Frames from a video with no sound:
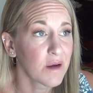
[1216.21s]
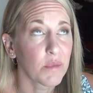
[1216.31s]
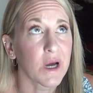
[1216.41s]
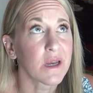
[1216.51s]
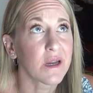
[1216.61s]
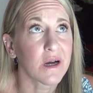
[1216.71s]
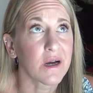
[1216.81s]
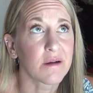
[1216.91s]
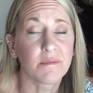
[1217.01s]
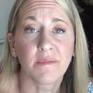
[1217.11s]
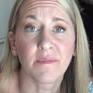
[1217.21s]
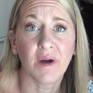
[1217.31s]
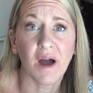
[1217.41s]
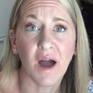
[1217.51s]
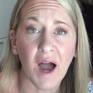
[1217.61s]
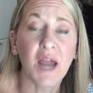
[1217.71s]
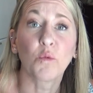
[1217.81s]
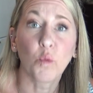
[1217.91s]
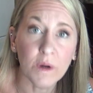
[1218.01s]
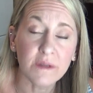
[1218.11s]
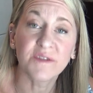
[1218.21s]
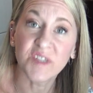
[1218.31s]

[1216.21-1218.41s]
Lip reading: But I will